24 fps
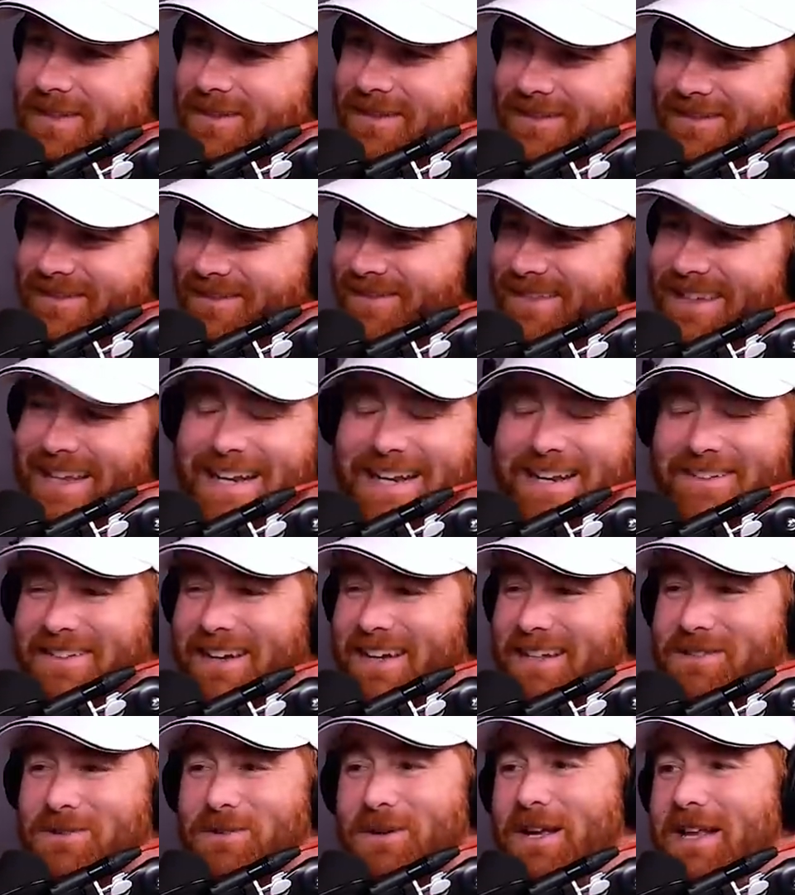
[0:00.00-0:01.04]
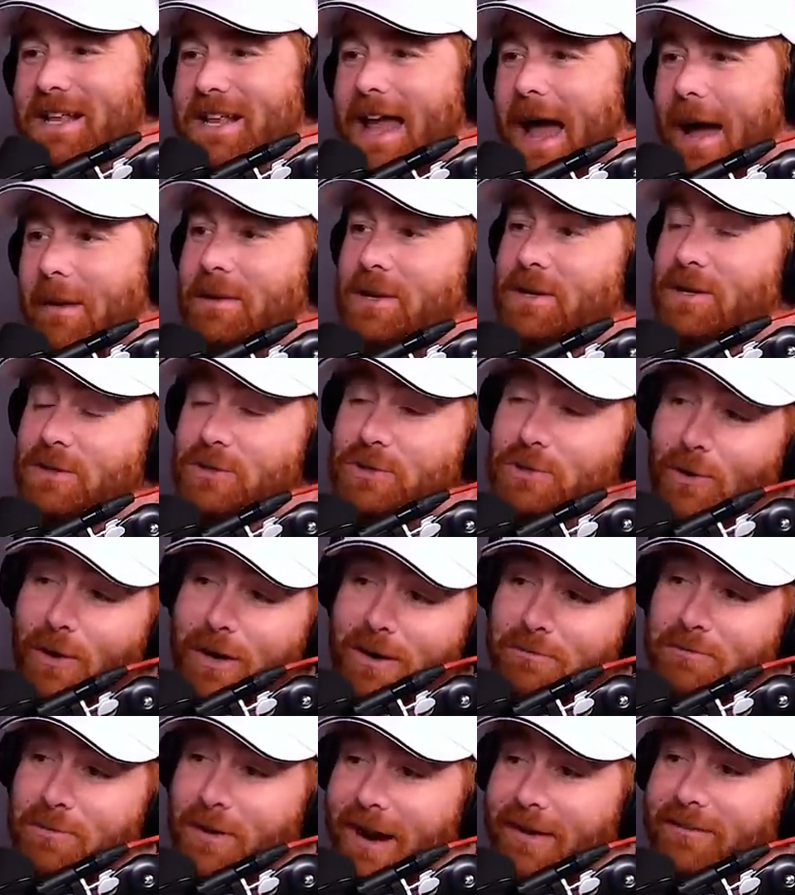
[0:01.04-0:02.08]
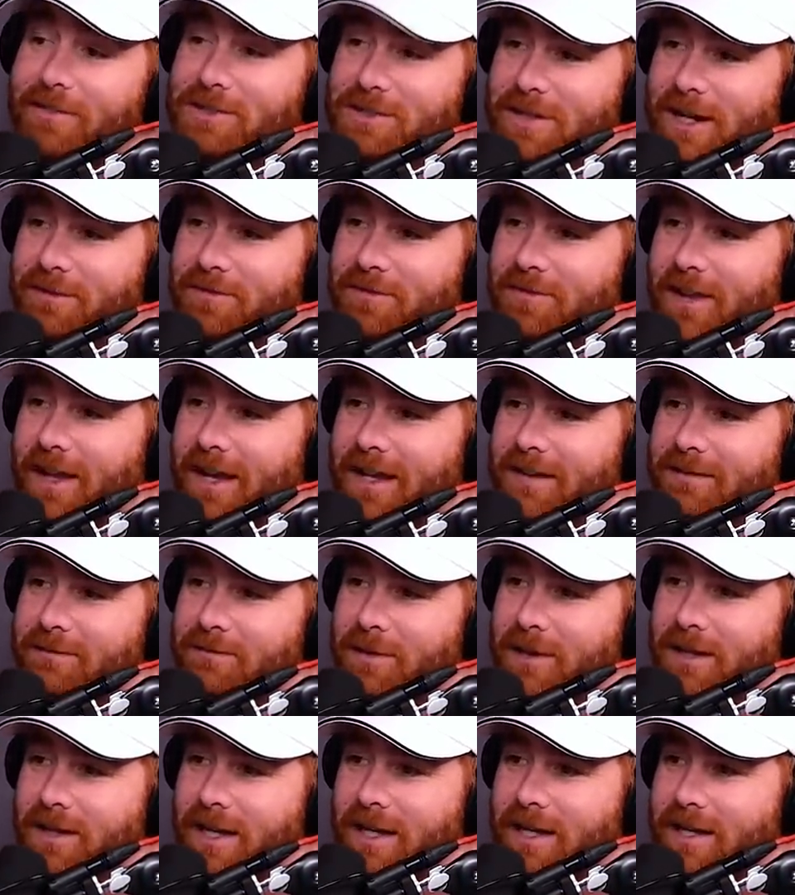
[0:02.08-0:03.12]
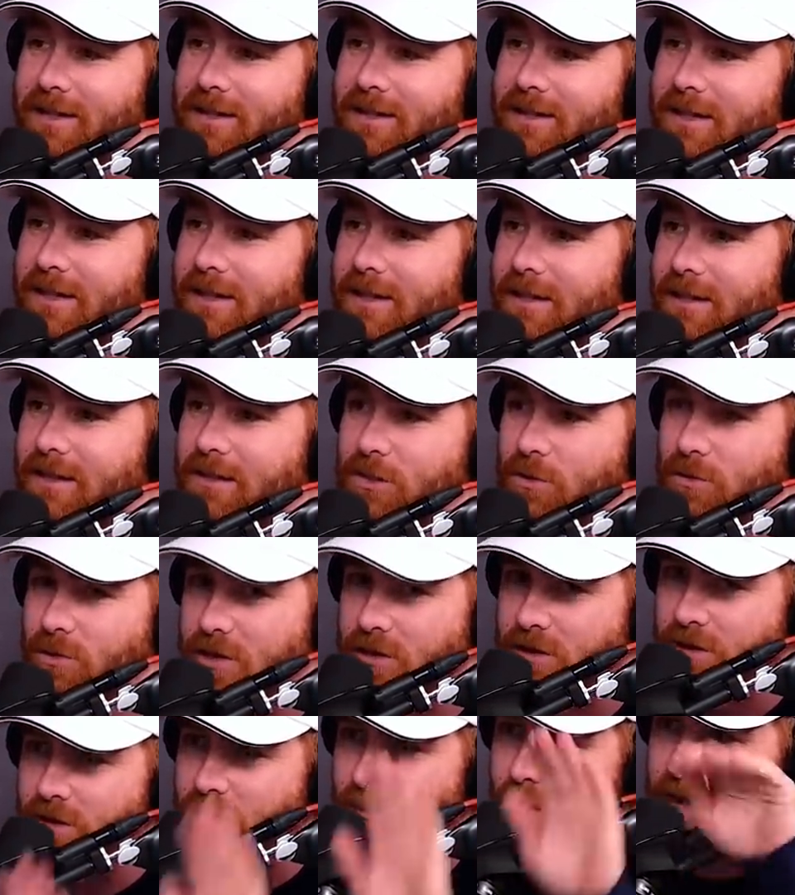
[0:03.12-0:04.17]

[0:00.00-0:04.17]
they didn't even get to it. I mean, you enjoy a private jet flight, but like you literally